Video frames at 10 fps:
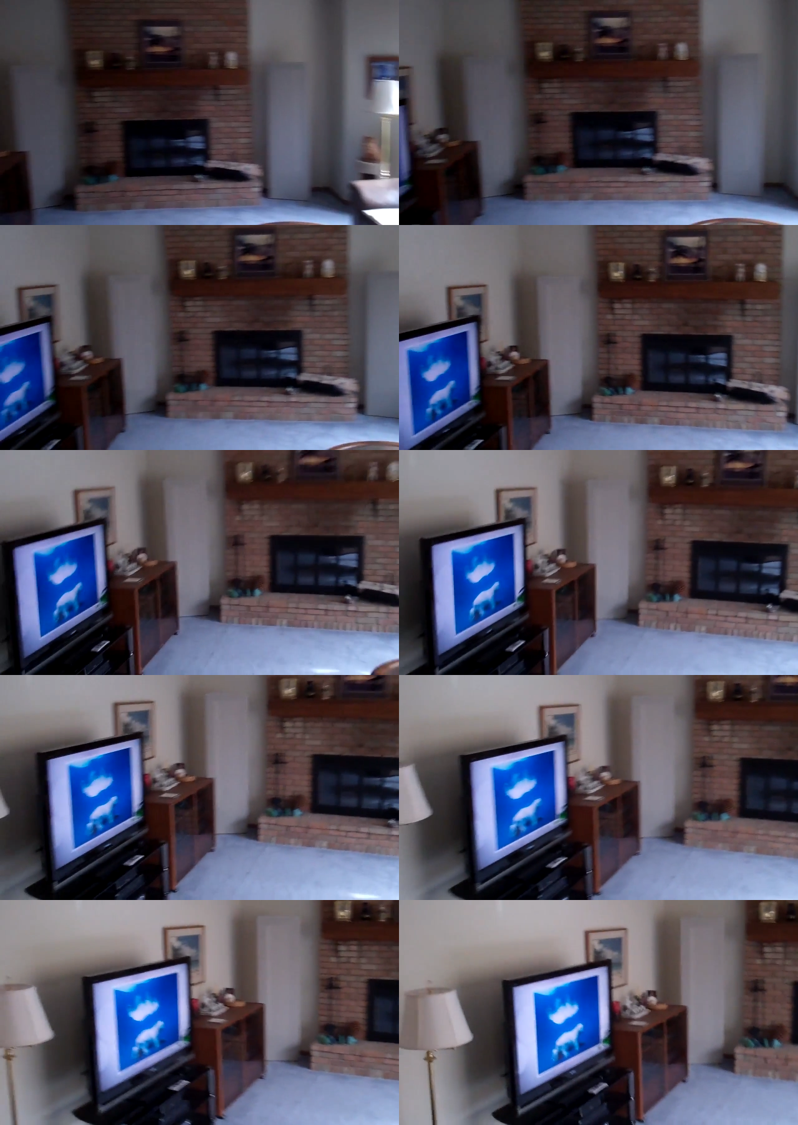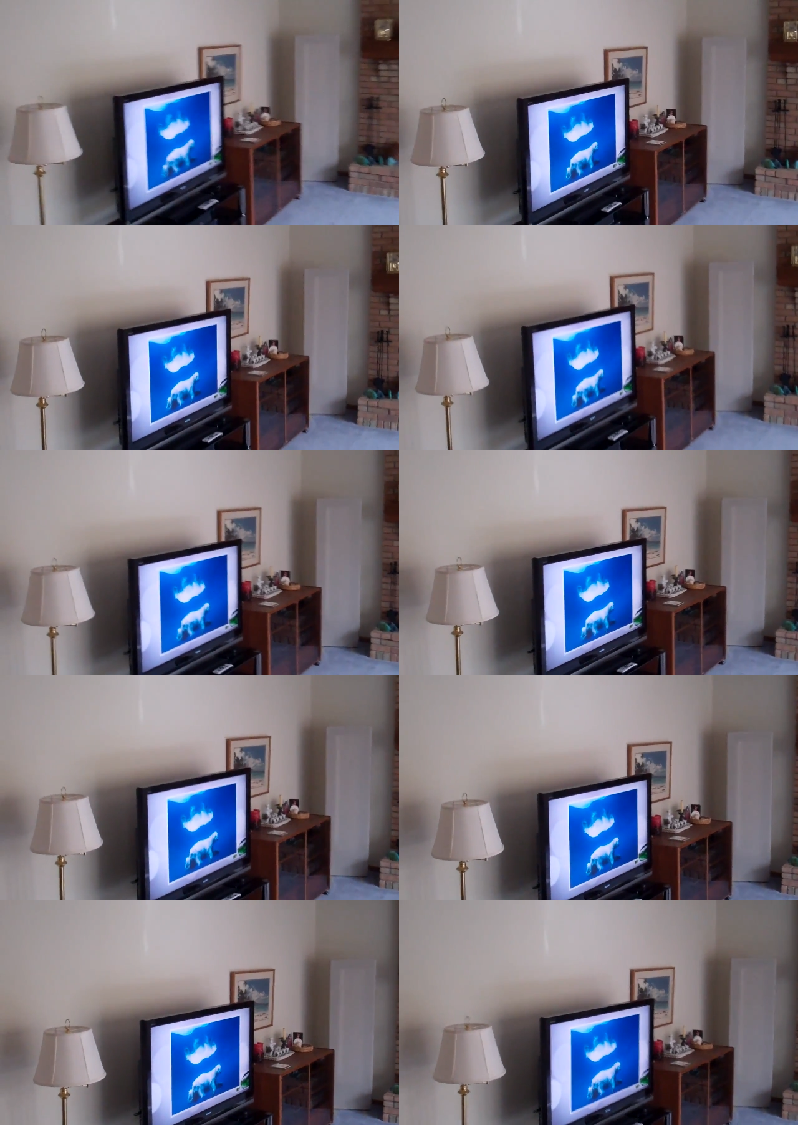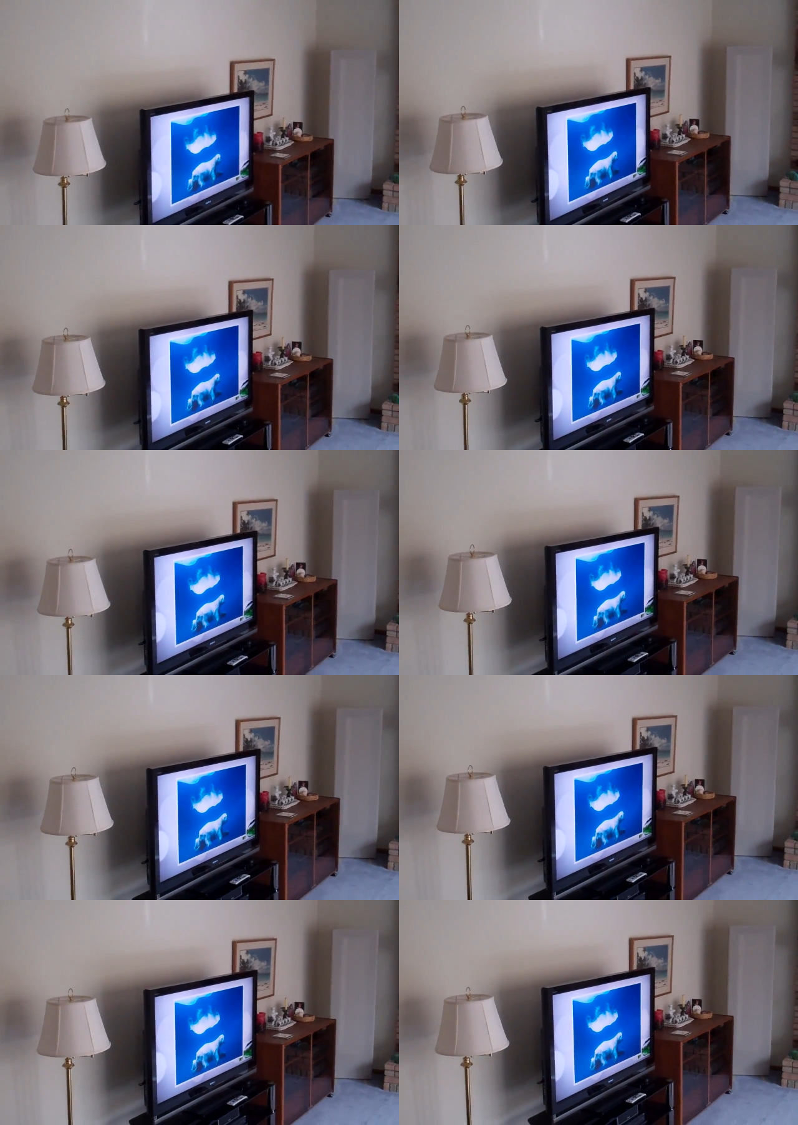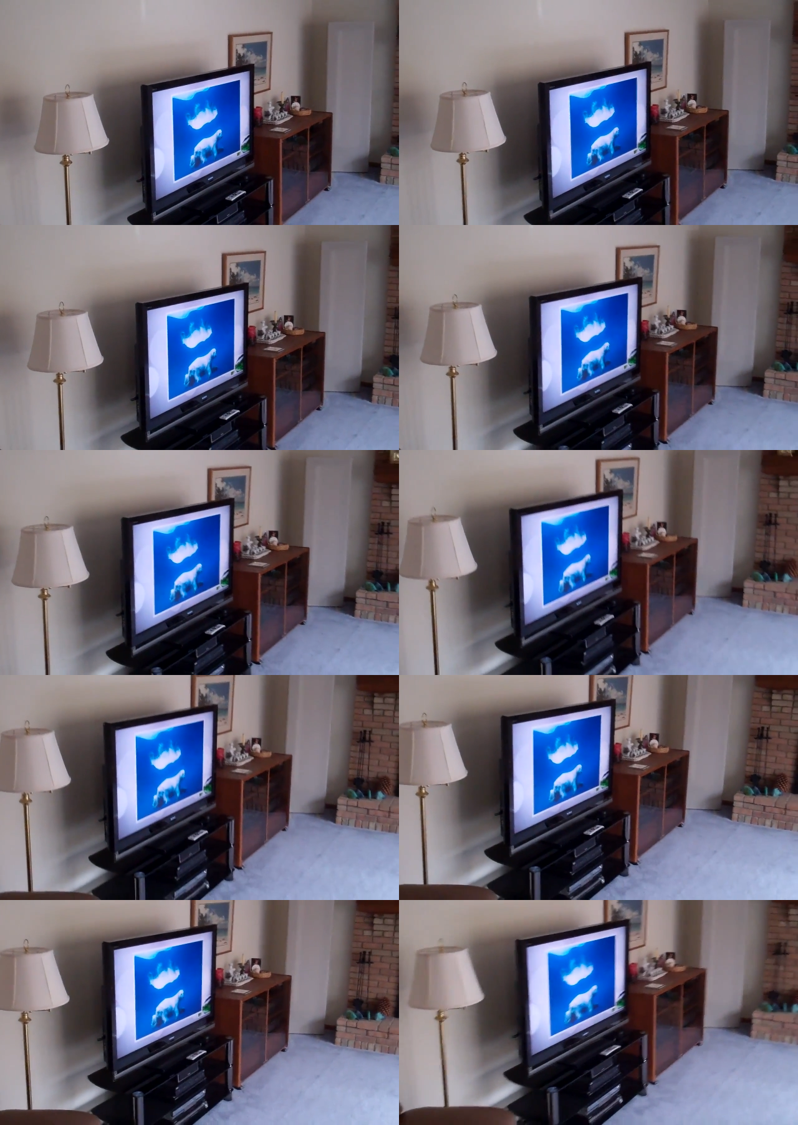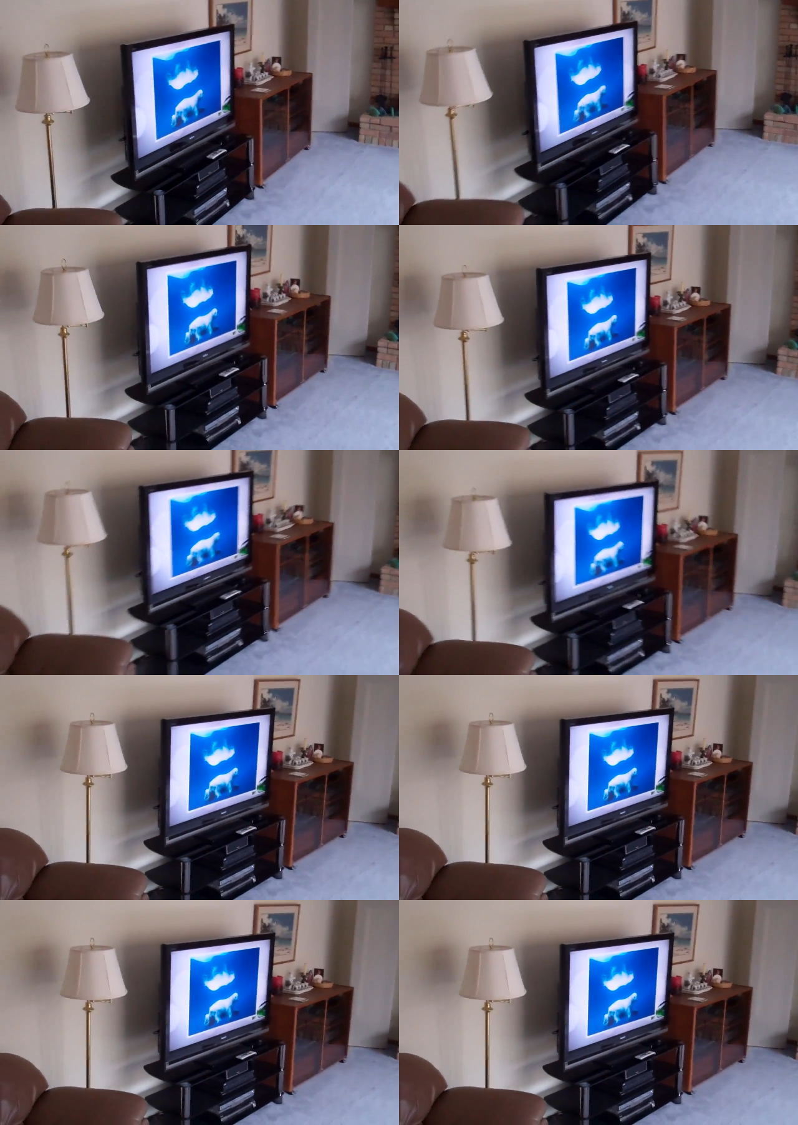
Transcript: Nobody's mouth can be seen.